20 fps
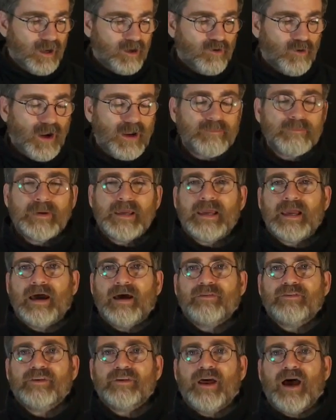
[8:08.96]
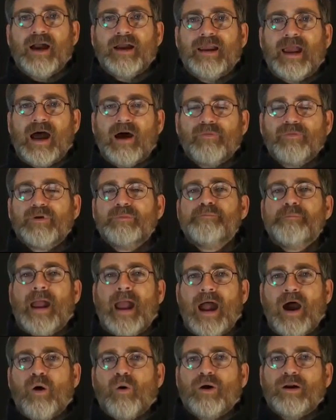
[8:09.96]
Crimea to knock out the
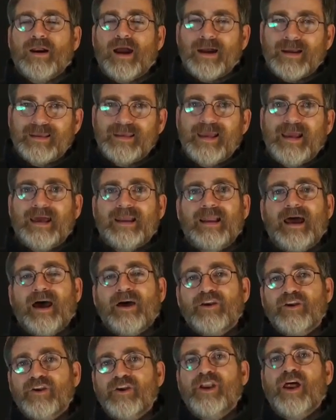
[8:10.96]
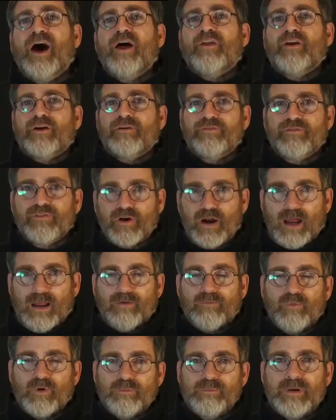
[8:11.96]
power. Again, another
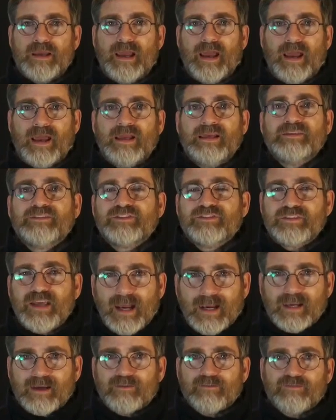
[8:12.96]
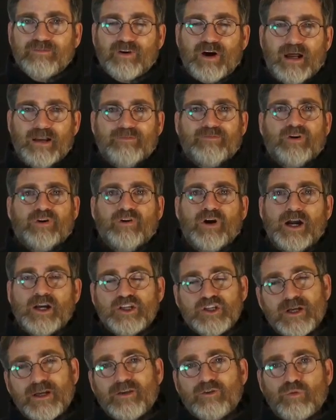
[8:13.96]
front would be a second front for
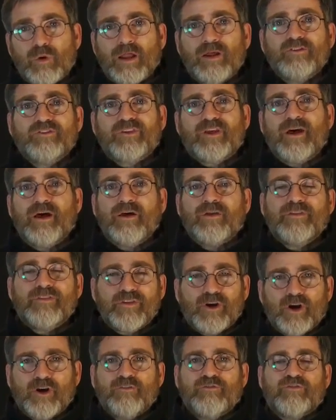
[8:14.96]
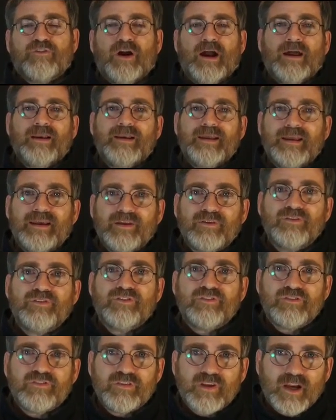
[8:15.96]
Russia, as well as the third front in
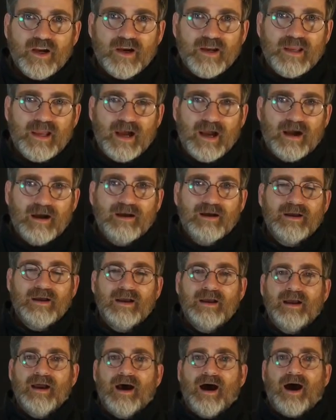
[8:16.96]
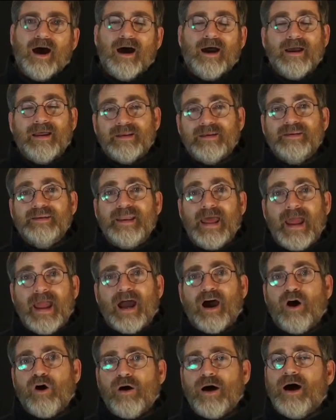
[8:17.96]
Syria. And
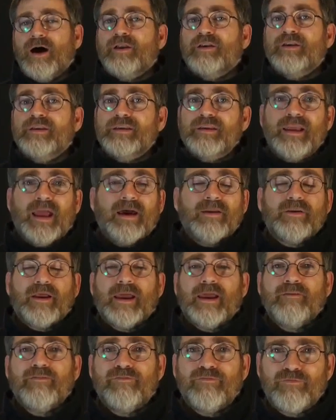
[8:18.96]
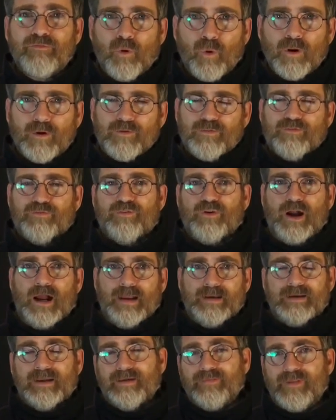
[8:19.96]
now yet a fourth
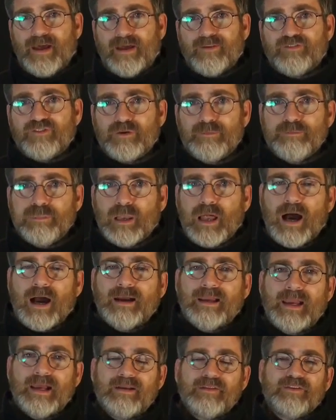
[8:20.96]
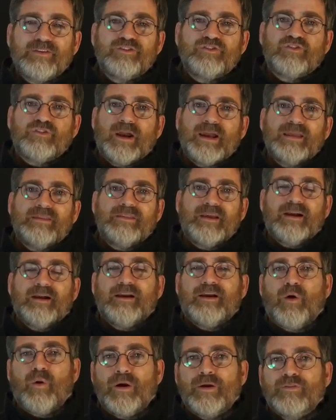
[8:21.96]
front, and that's the blockade of the strait. They're
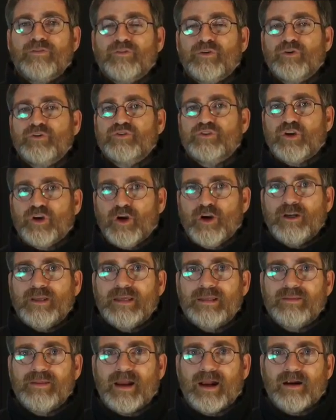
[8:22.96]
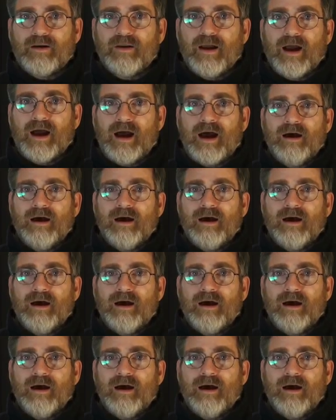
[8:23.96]
going through Turkey there.